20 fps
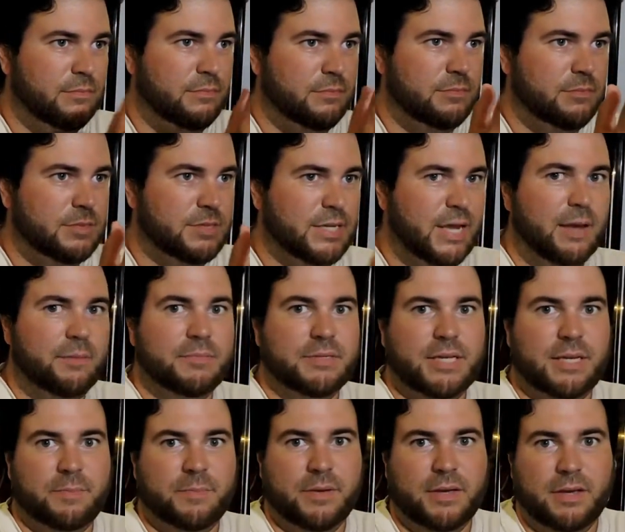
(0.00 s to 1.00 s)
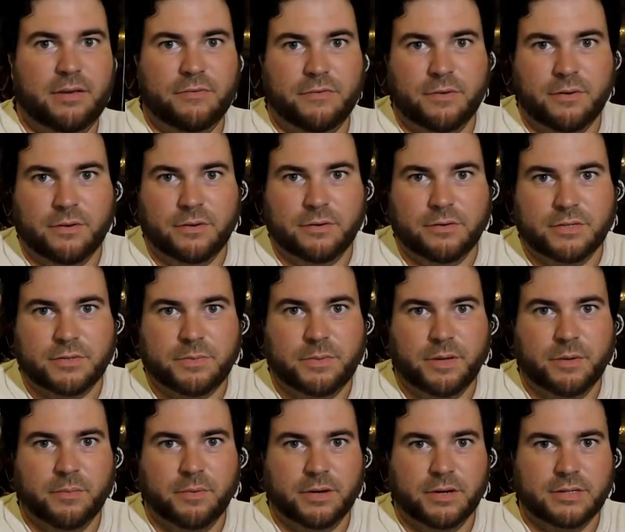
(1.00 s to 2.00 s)
Same DP for
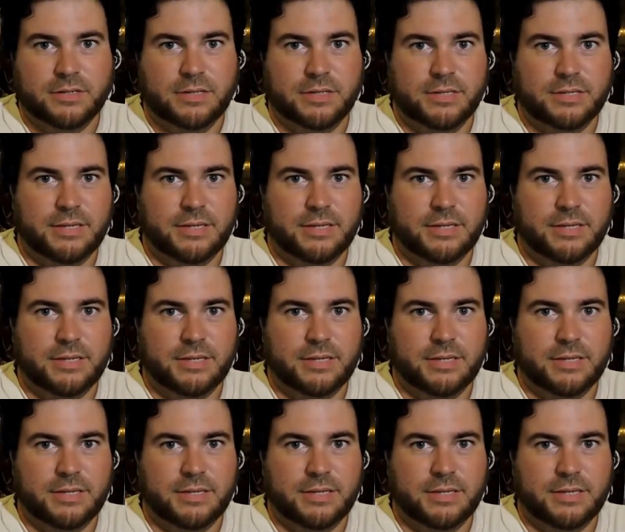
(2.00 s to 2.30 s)
Spielberg since